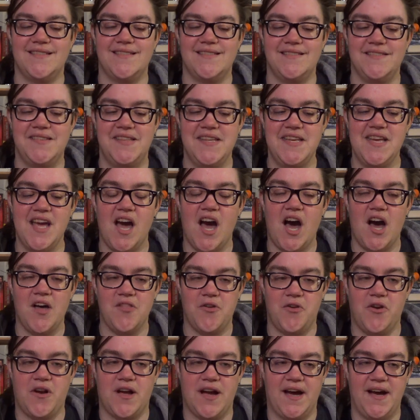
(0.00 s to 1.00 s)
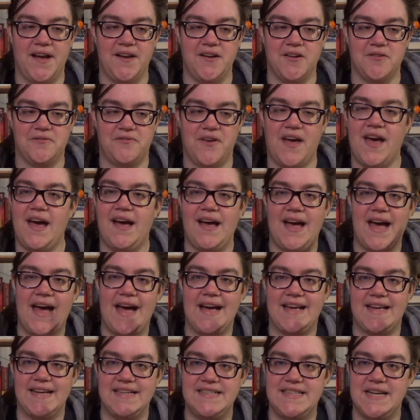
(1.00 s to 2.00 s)
the other kind of
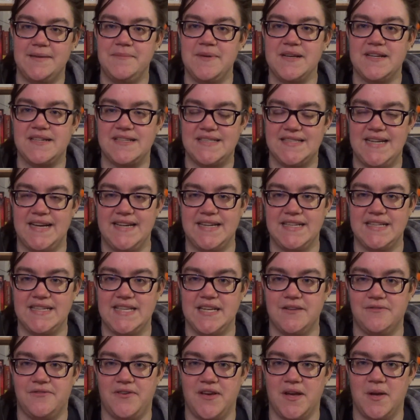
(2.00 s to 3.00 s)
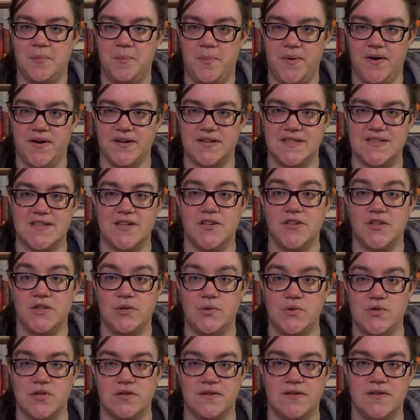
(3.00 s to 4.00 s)
academic scientific books are
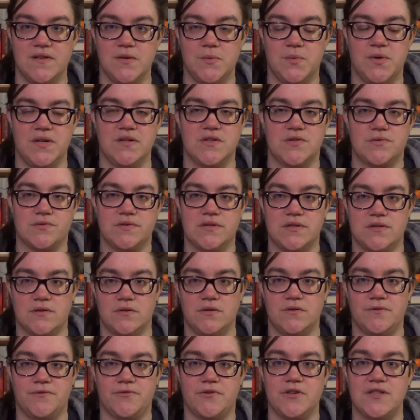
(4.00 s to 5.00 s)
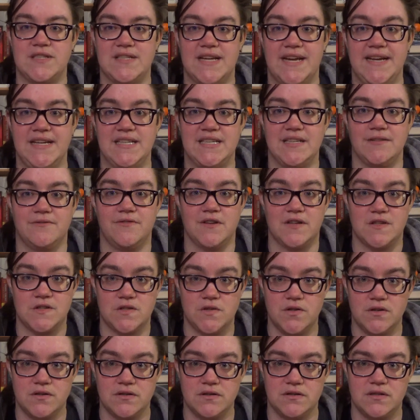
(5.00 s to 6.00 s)
usually the ones reserved for scientific
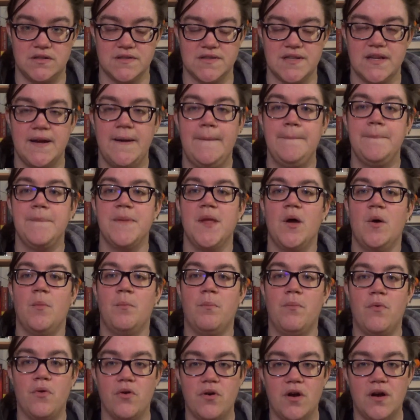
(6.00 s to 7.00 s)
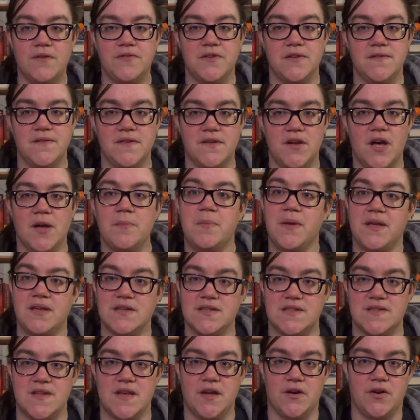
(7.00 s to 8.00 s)
circles, more often than not
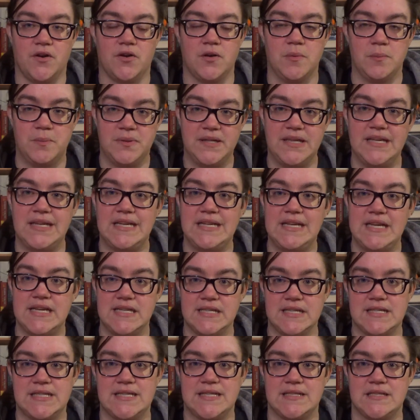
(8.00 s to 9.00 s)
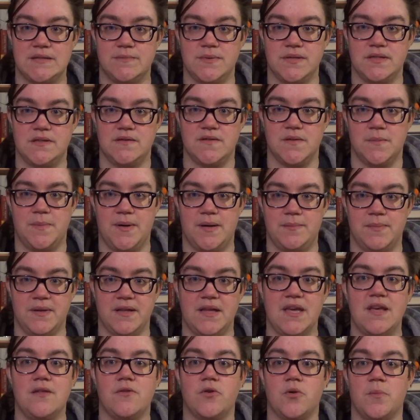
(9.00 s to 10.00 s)
because they are completely inaccessible to the
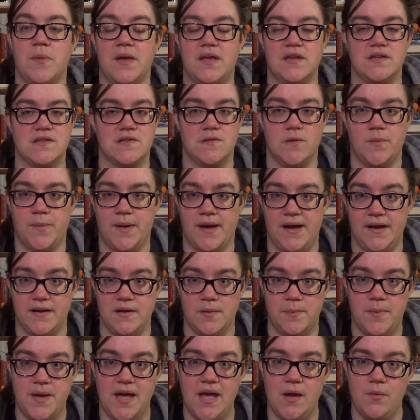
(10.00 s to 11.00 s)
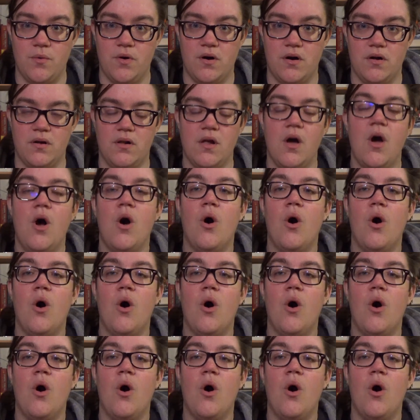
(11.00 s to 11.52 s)
public, either because they're behind a paywall,